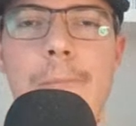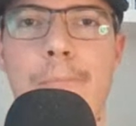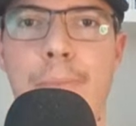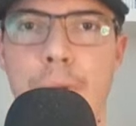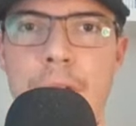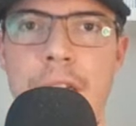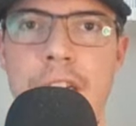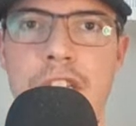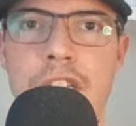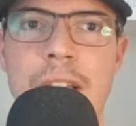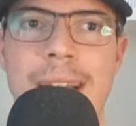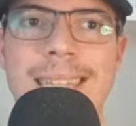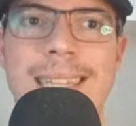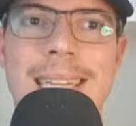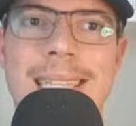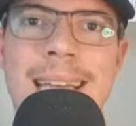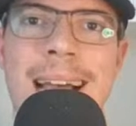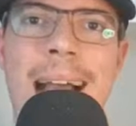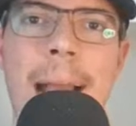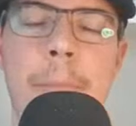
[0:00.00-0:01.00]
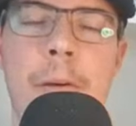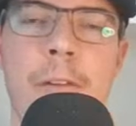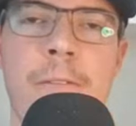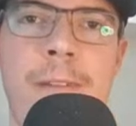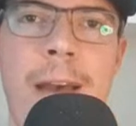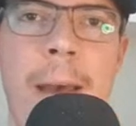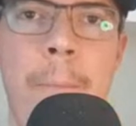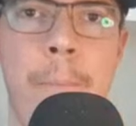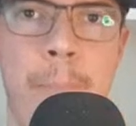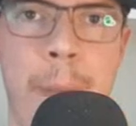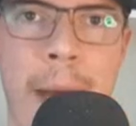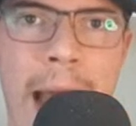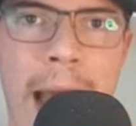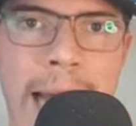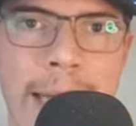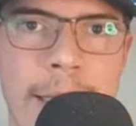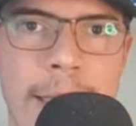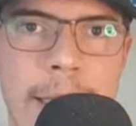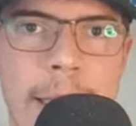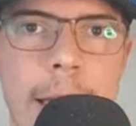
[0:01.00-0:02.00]
appreciate the type of
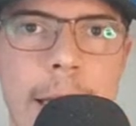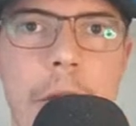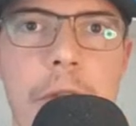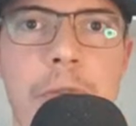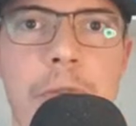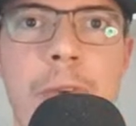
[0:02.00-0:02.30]
at-bats